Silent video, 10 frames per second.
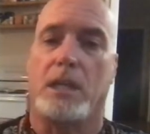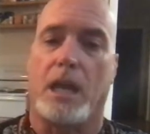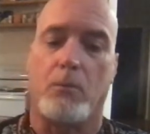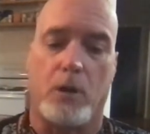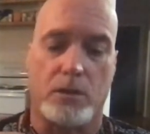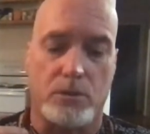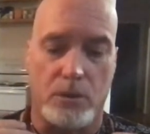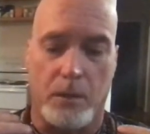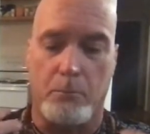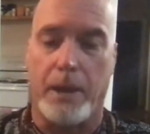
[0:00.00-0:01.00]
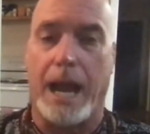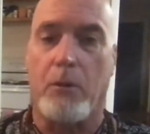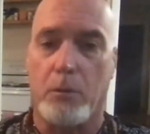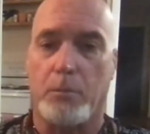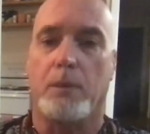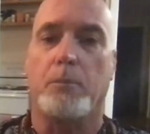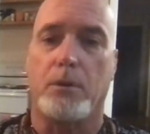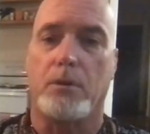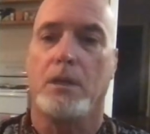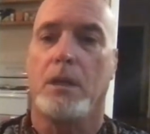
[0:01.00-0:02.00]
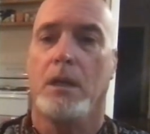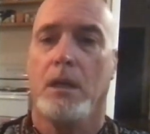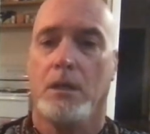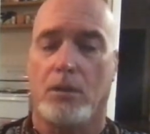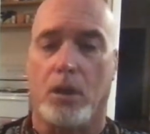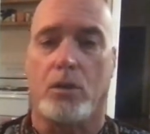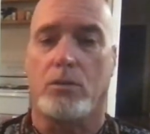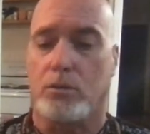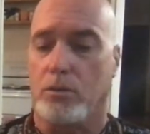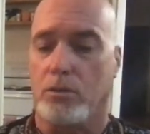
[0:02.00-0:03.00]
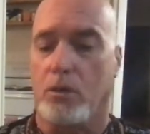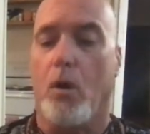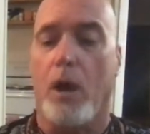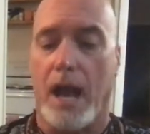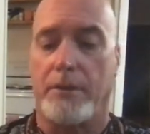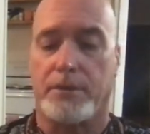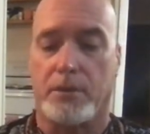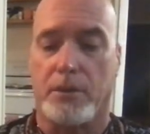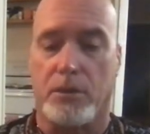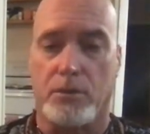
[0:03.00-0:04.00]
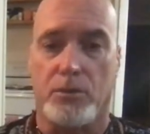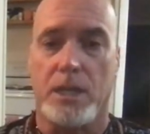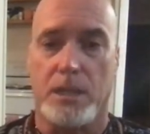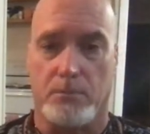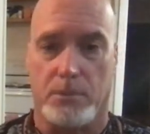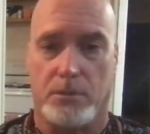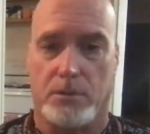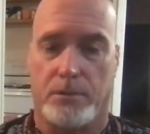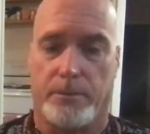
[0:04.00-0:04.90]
and I want to empower people to go after their dreams.